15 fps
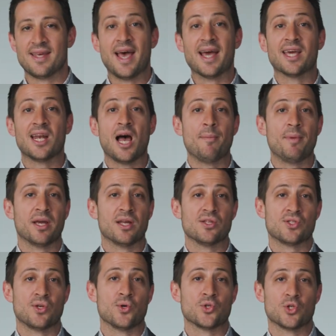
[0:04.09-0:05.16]
economic and
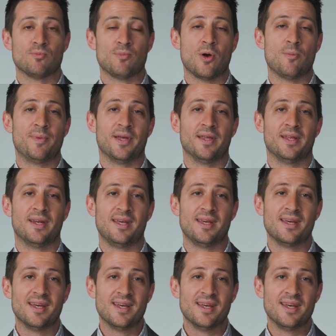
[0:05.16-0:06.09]
social mobility